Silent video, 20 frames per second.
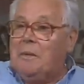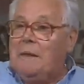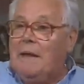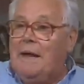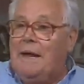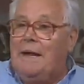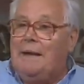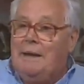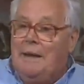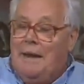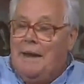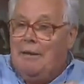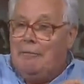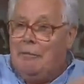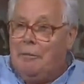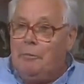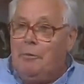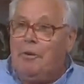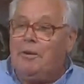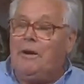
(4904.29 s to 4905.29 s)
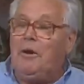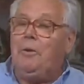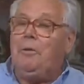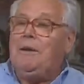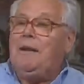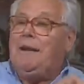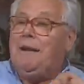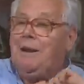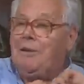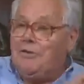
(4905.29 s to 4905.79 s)
and everybody
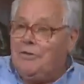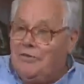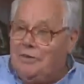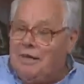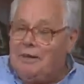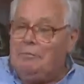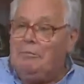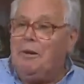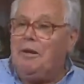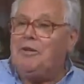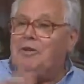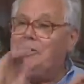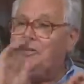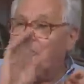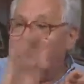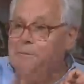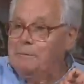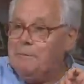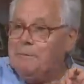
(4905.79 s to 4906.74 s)
only got that much.